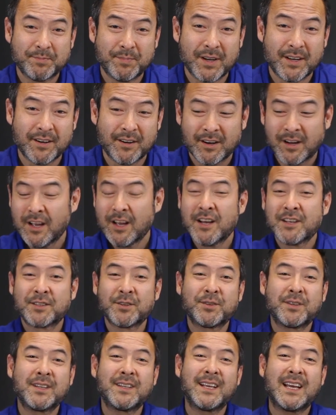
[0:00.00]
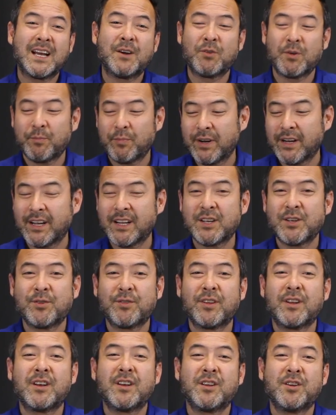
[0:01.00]
better. So today we're bringing you
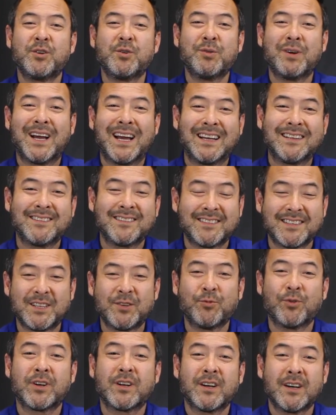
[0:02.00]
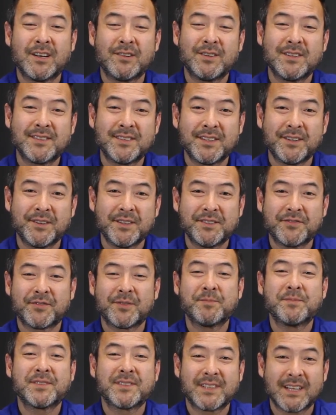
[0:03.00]
the new SC100 series
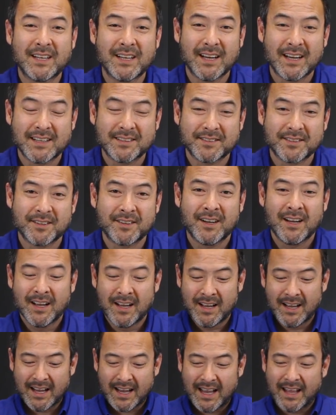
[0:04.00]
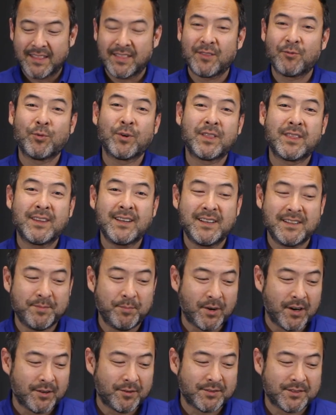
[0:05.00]
from Sennheiser. And what these
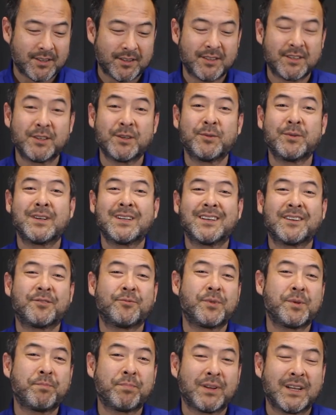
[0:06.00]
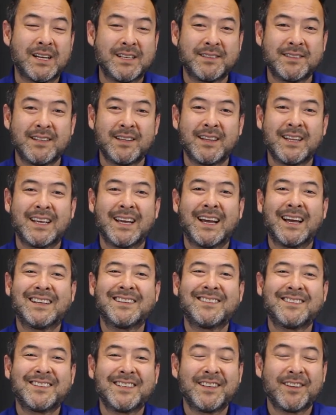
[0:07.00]
models are doing are replacing the
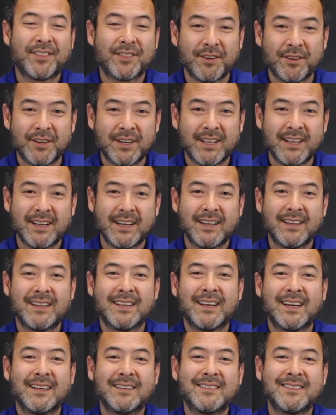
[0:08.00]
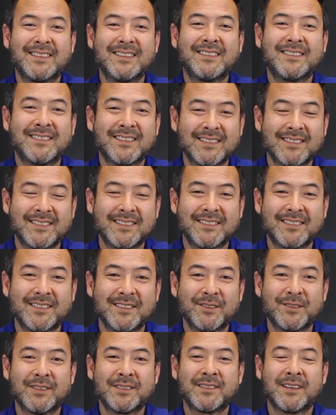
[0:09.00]
SC30 and the SC60
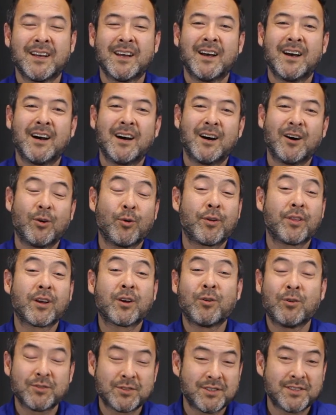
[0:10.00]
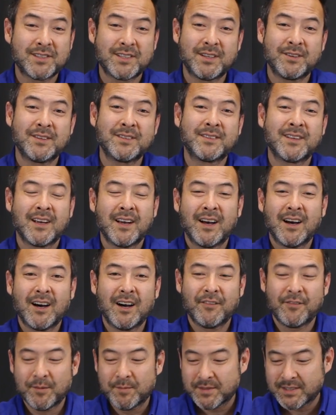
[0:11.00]
series uh, or the Culture series
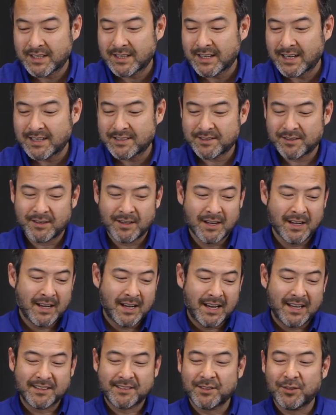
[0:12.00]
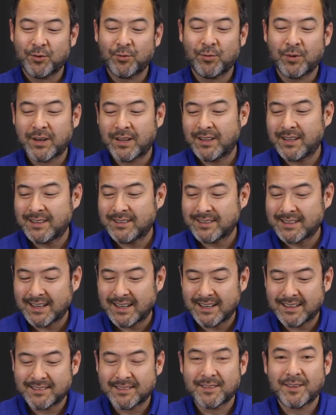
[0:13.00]
uh, from Sennheiser. And so what do these
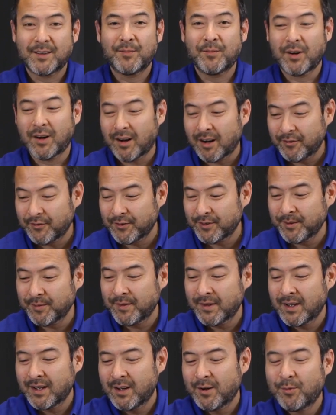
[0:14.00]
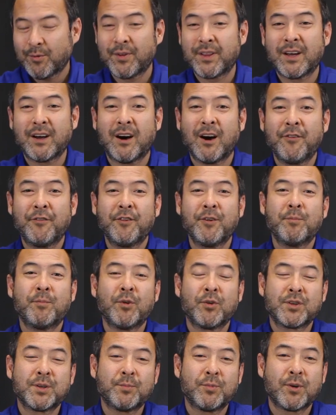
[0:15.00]
guys offer? Well, they offer
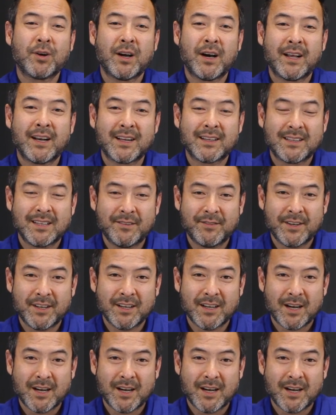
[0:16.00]
multiple connectivity